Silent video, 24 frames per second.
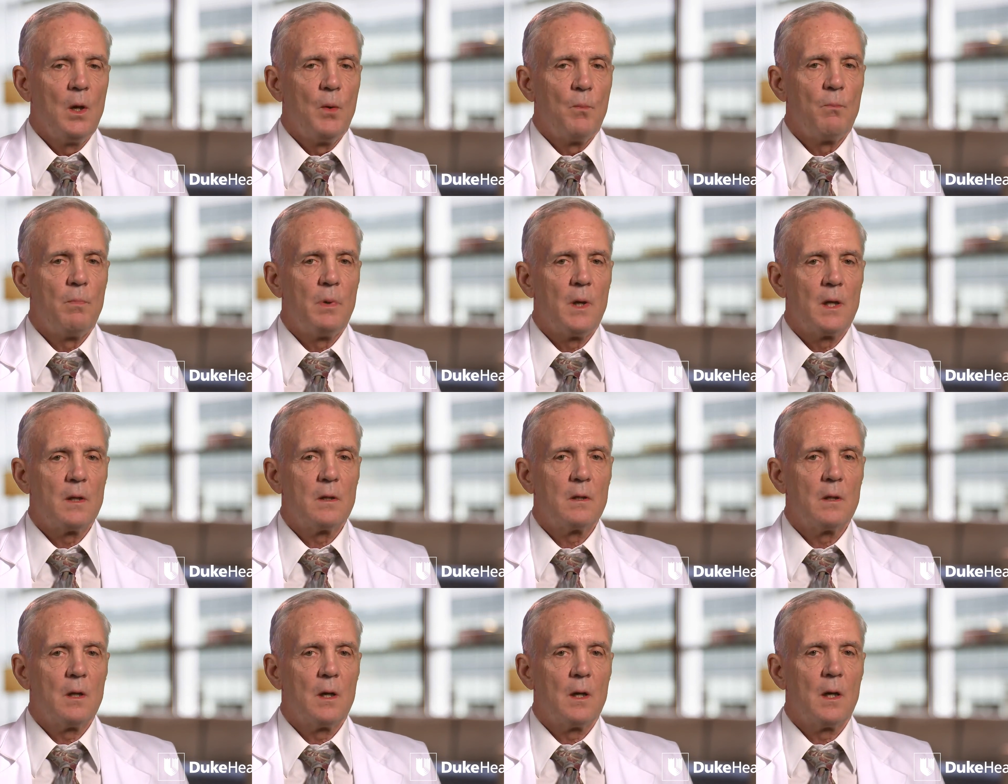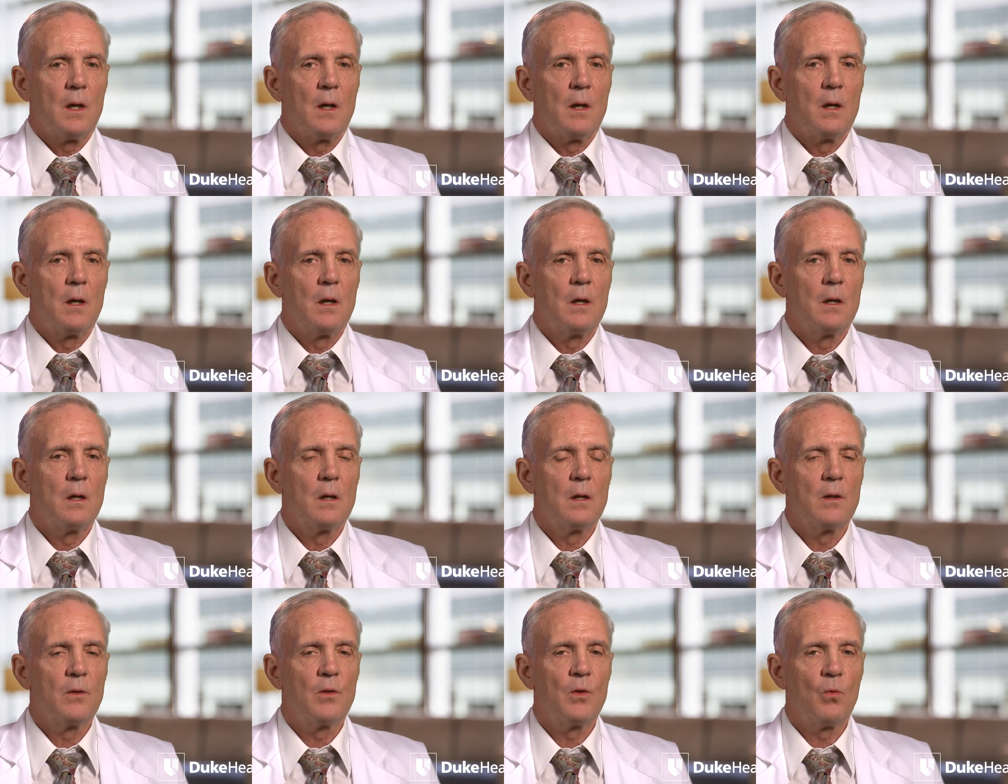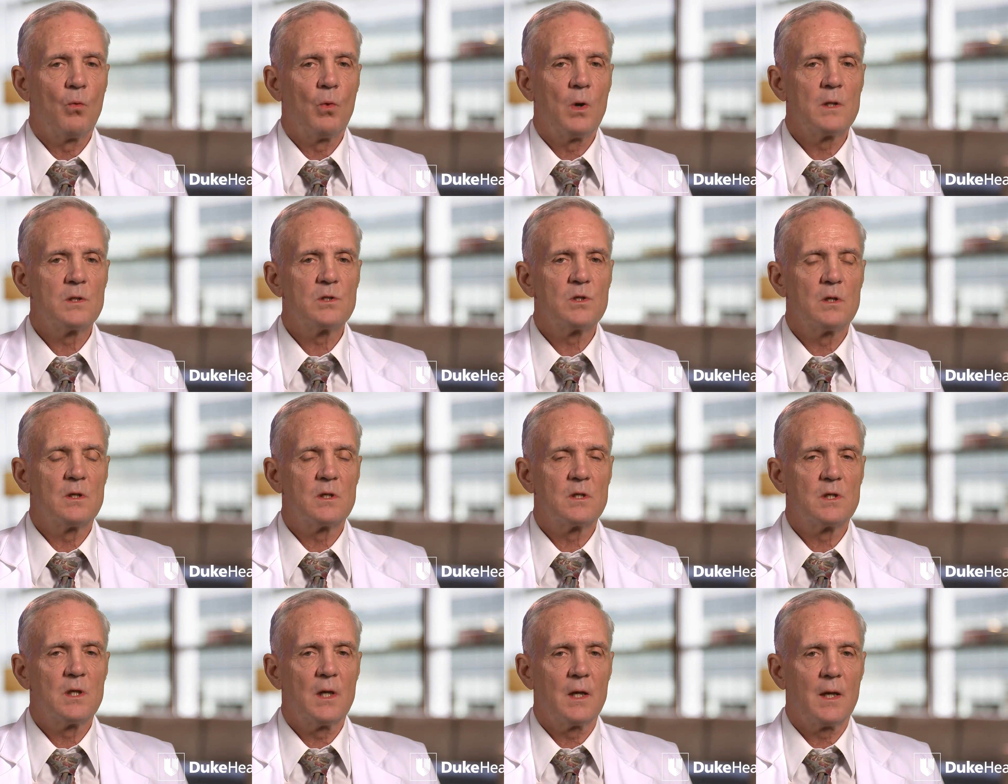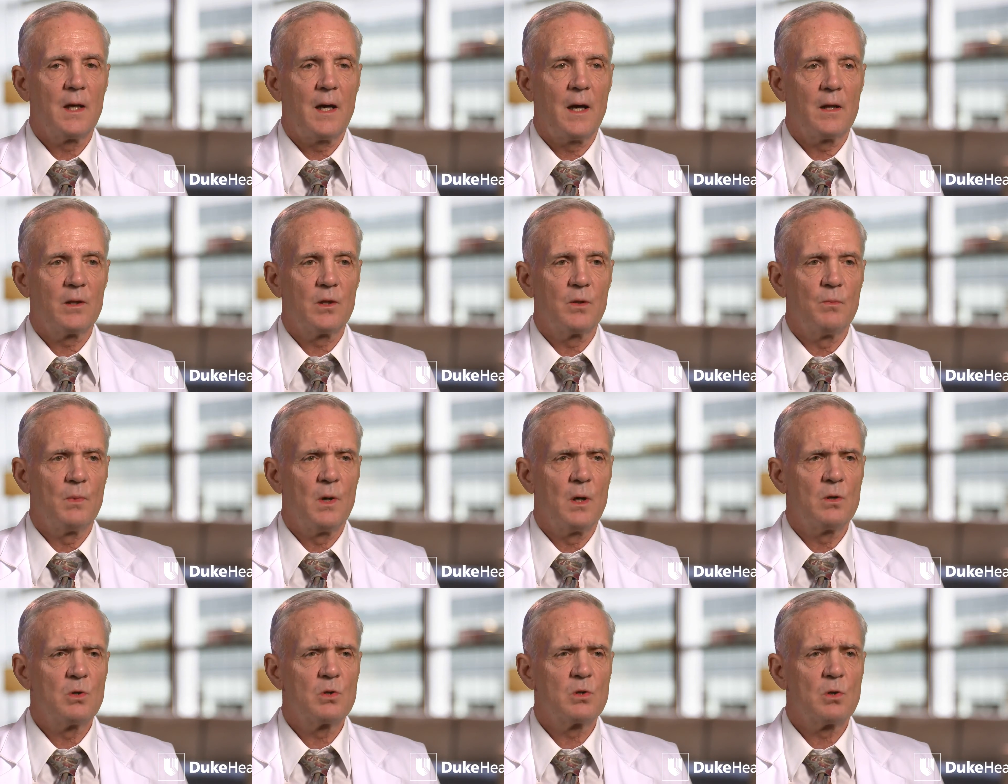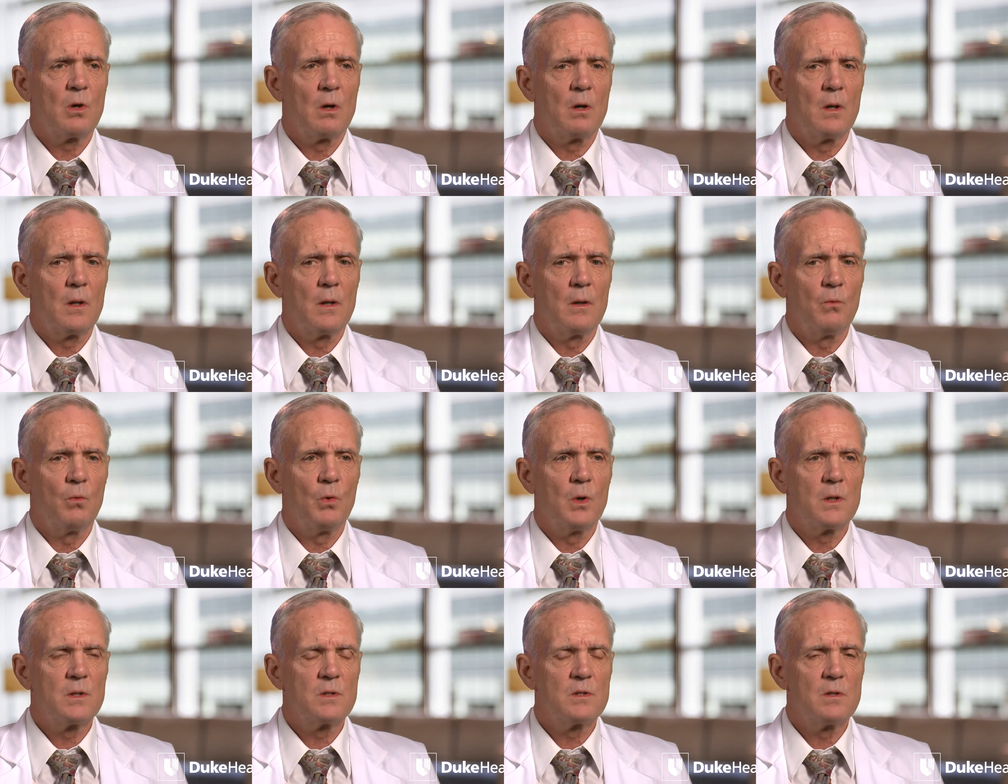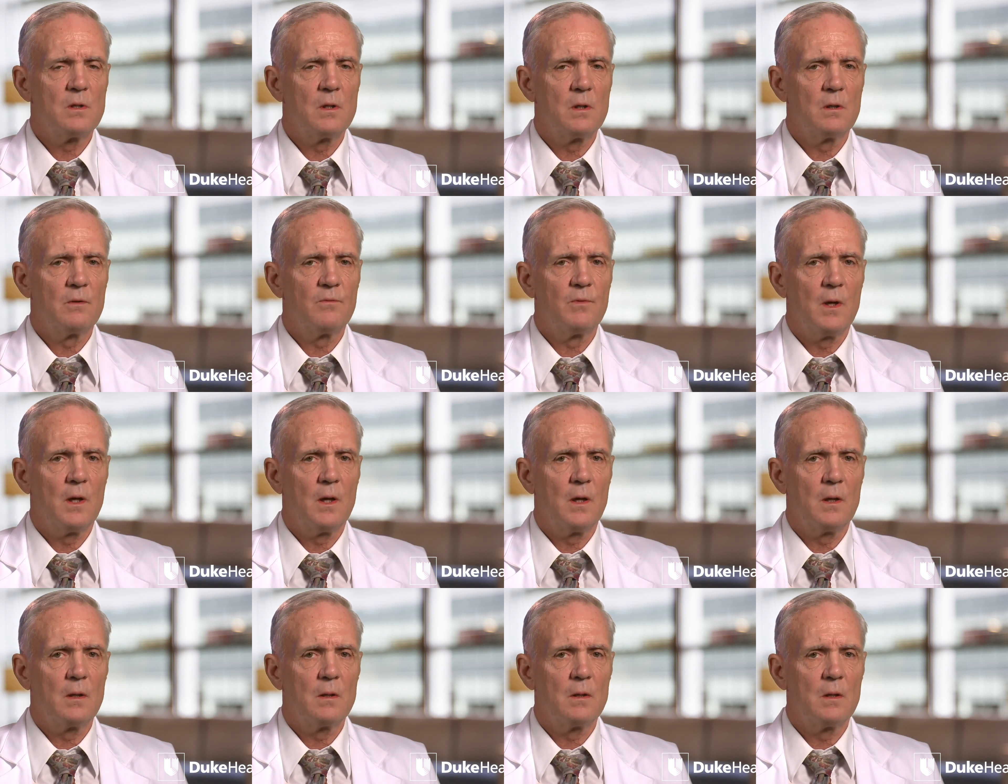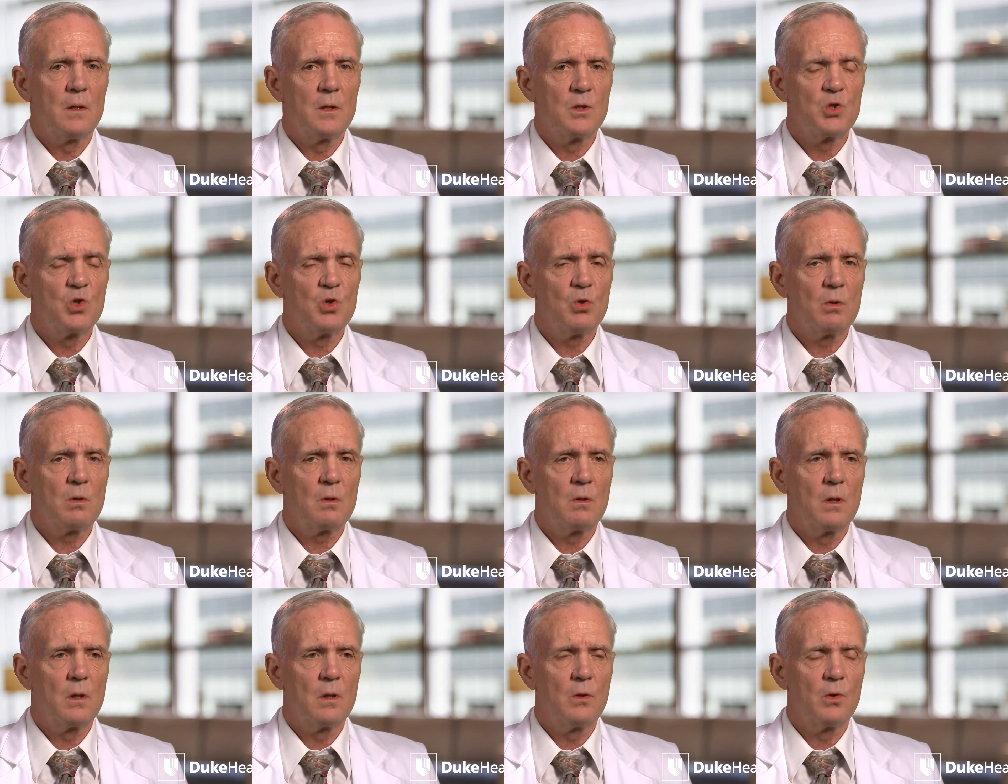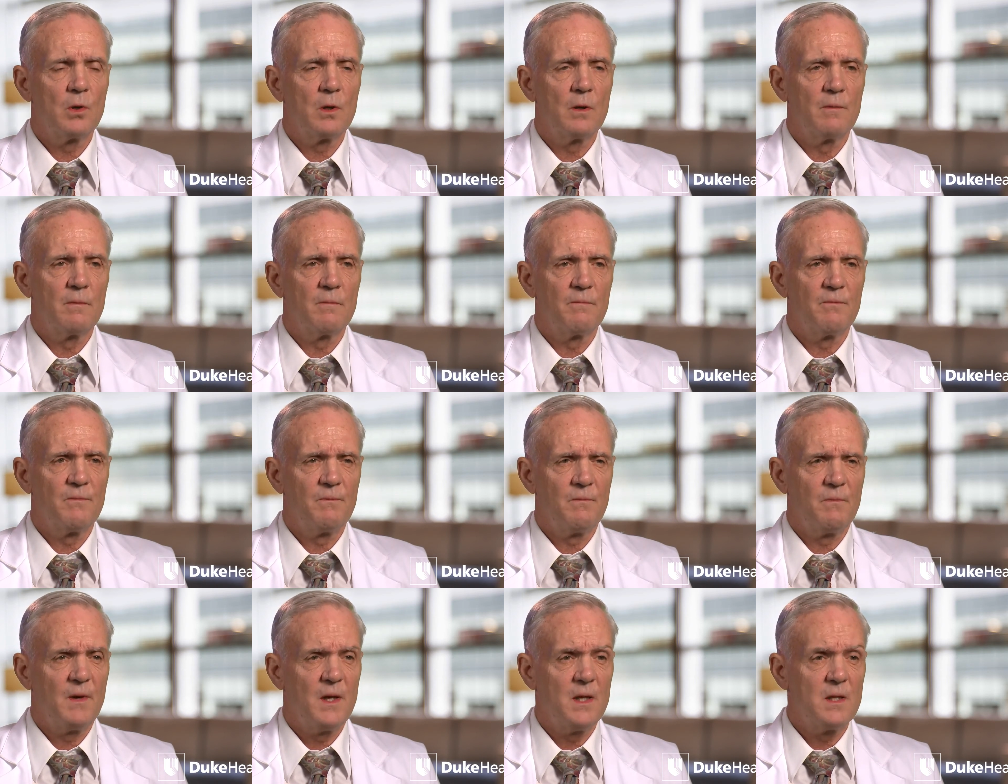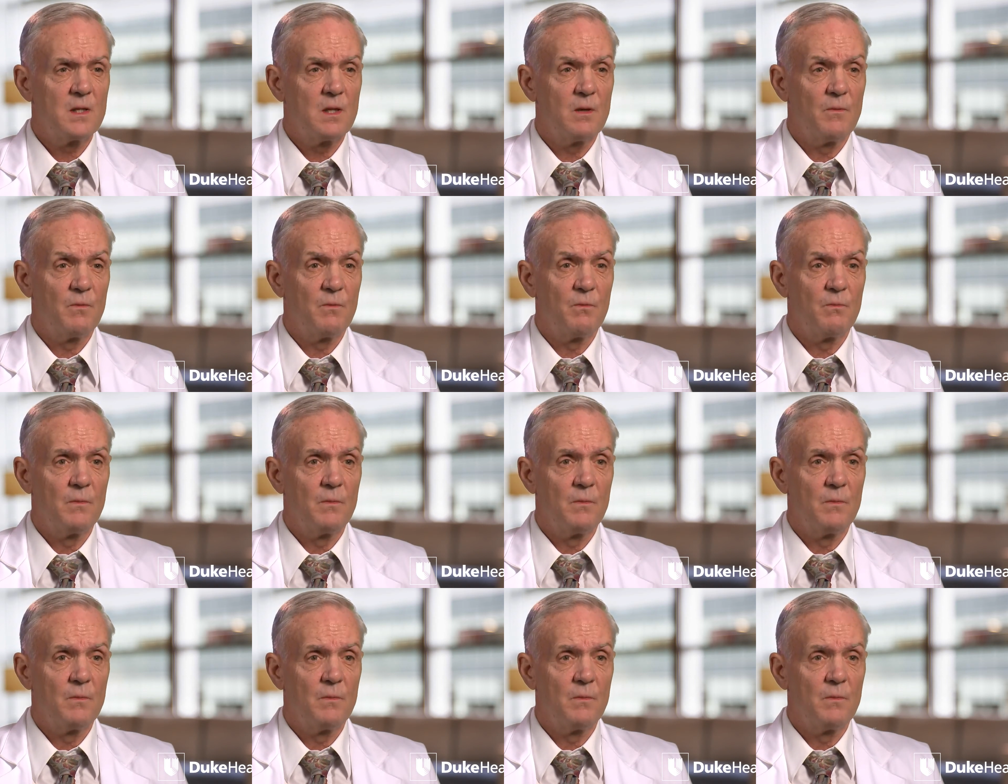But uh, the ones that stick out the most are the ones that uh, the children who can face